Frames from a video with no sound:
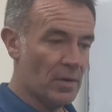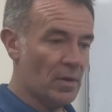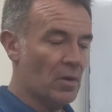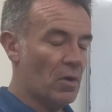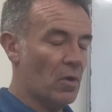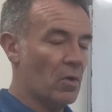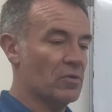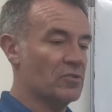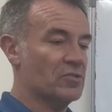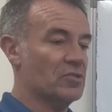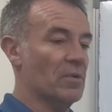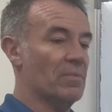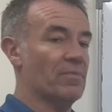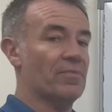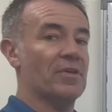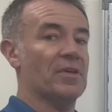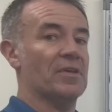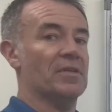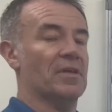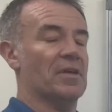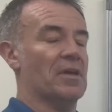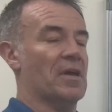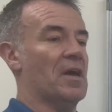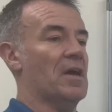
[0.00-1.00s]
or something
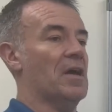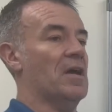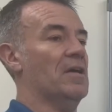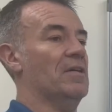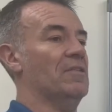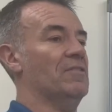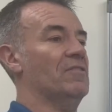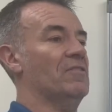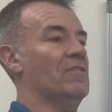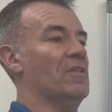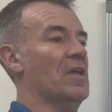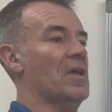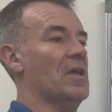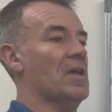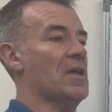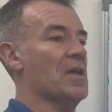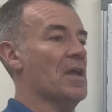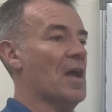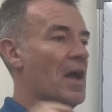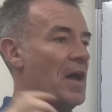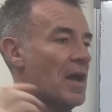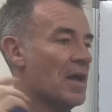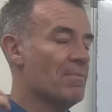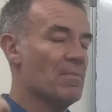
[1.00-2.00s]
that has a high